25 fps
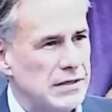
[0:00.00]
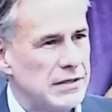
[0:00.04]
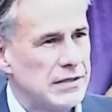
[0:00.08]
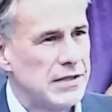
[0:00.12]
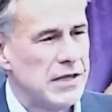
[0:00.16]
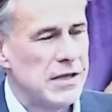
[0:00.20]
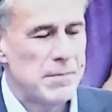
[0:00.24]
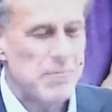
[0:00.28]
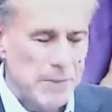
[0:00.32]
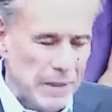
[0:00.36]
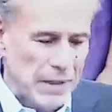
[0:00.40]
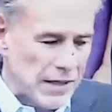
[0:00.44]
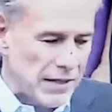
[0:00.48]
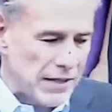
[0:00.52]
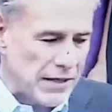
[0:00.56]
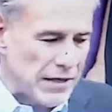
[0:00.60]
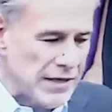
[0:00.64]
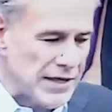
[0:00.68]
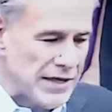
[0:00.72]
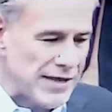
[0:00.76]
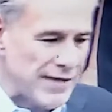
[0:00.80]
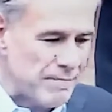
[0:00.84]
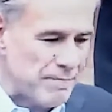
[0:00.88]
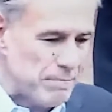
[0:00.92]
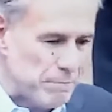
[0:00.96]
the
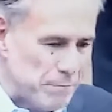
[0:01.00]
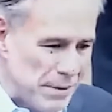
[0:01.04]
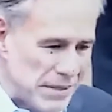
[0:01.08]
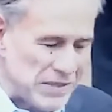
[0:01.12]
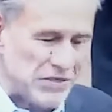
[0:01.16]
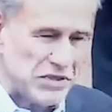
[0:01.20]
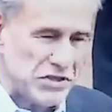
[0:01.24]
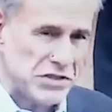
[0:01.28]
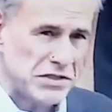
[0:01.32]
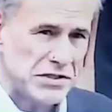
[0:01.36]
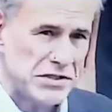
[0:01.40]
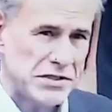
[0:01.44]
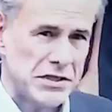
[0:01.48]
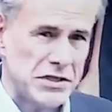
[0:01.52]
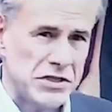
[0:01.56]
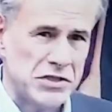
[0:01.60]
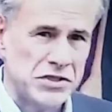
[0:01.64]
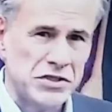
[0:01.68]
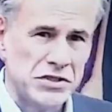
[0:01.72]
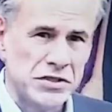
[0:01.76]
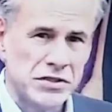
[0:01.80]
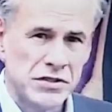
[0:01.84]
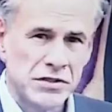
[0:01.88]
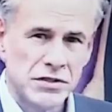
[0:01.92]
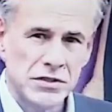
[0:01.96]
ability of
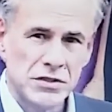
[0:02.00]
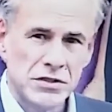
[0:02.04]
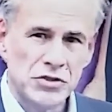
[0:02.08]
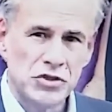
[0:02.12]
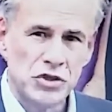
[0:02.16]
businesses